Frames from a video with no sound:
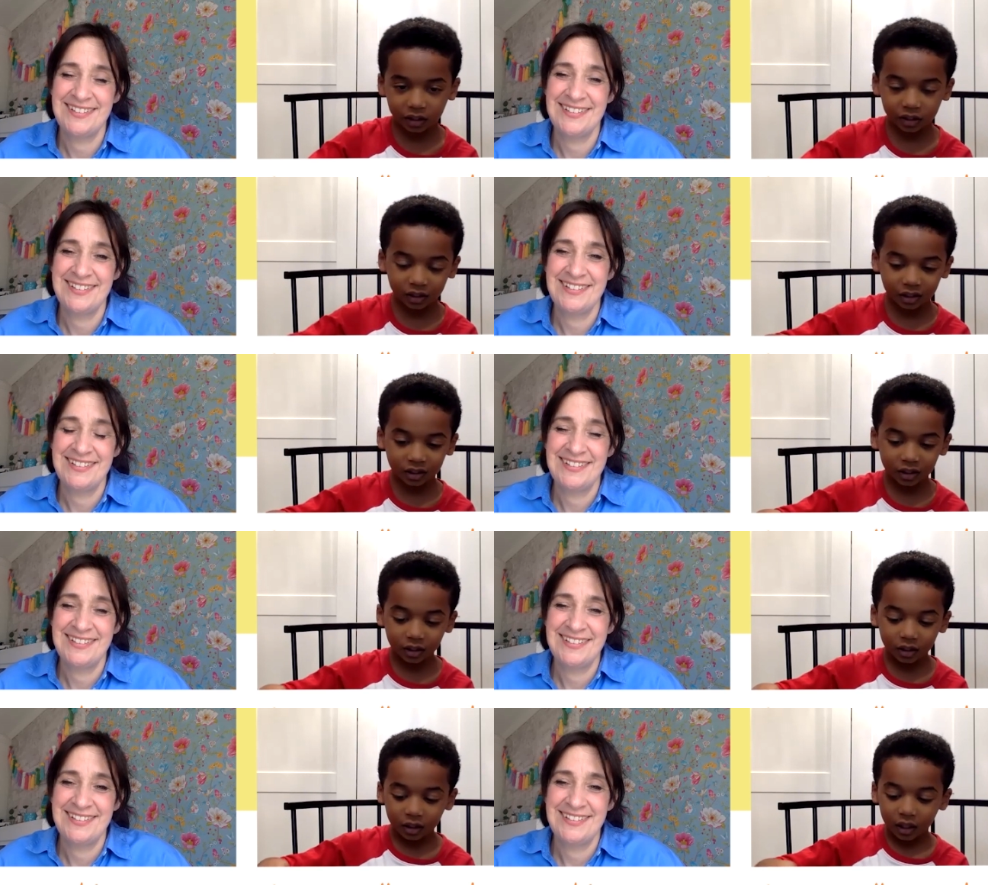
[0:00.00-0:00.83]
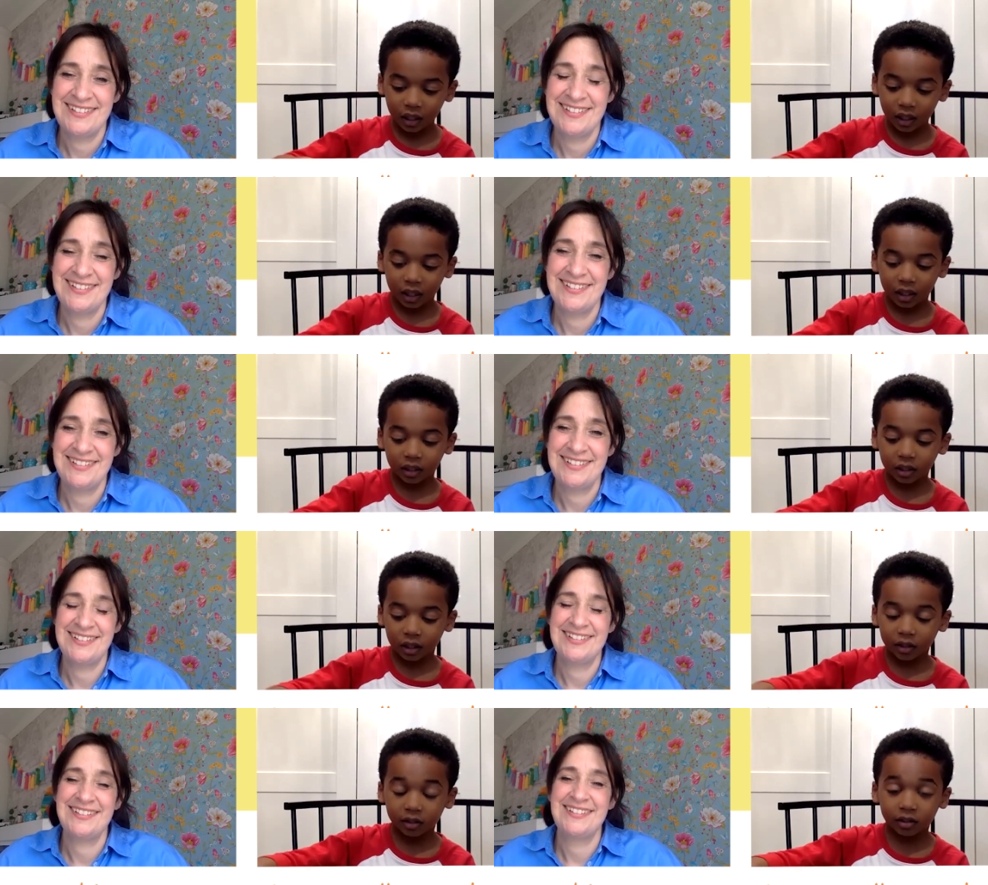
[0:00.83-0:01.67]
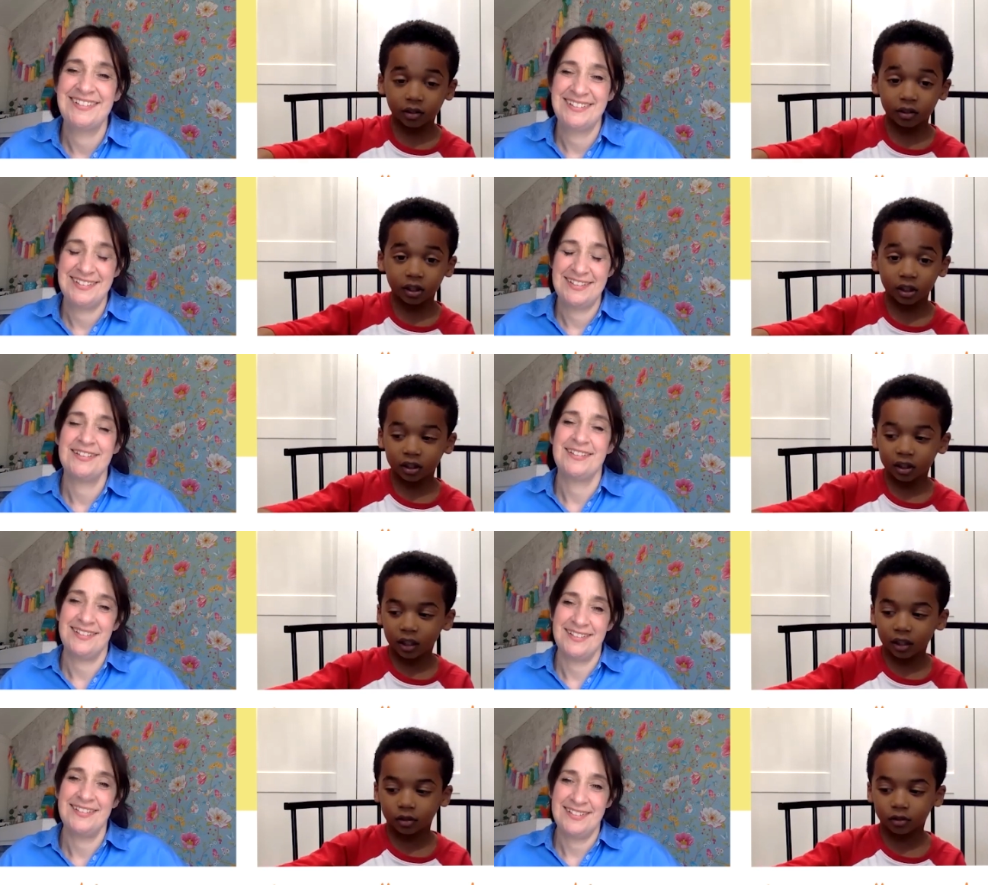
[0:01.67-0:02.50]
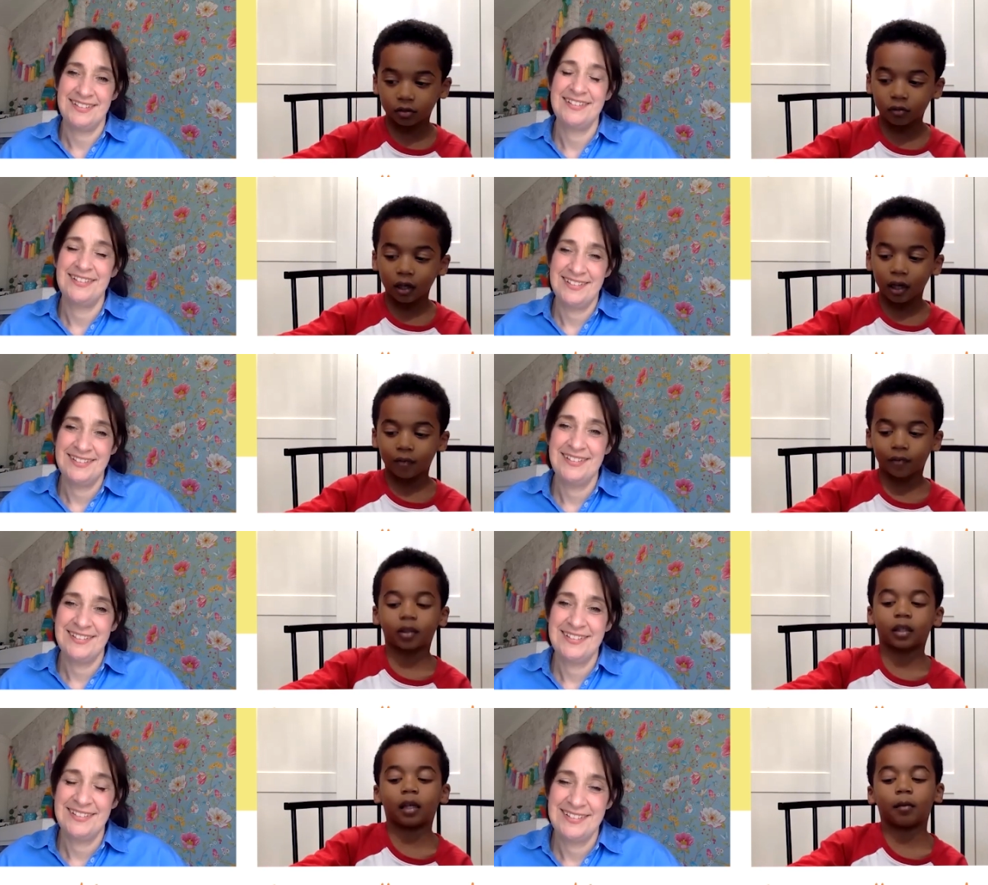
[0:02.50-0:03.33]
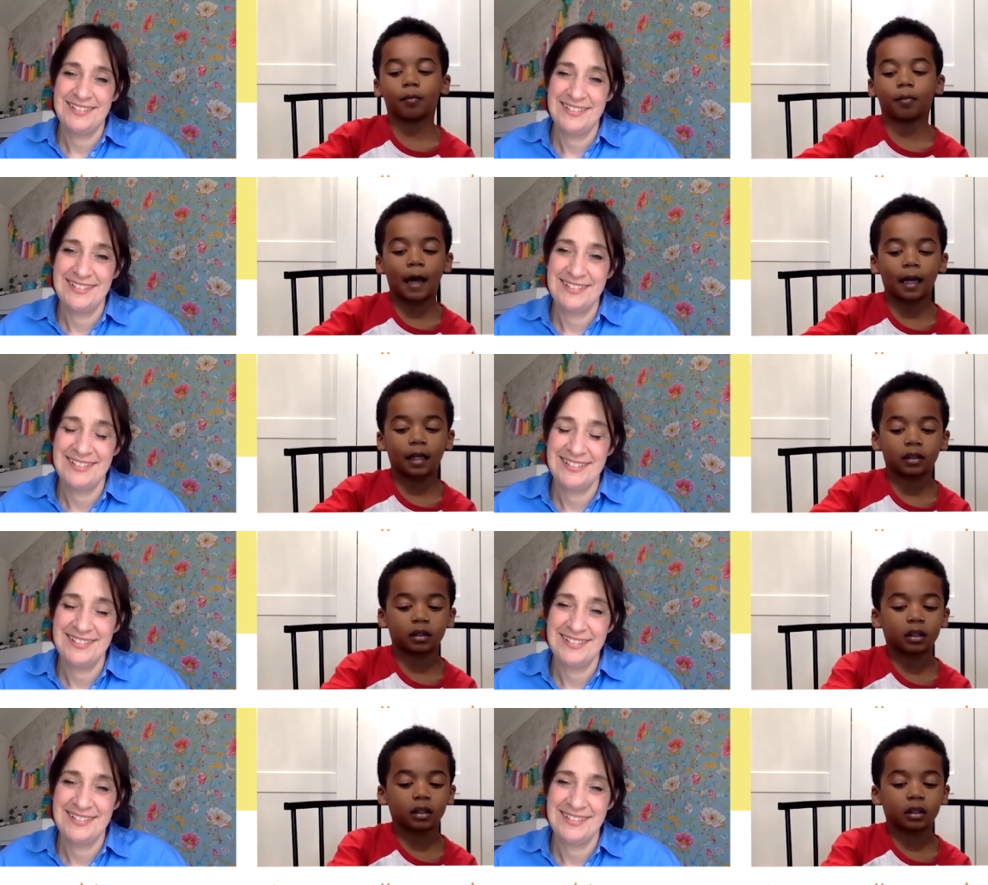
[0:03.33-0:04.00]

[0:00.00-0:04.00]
Speaker 1: just and they could just like drive it and pass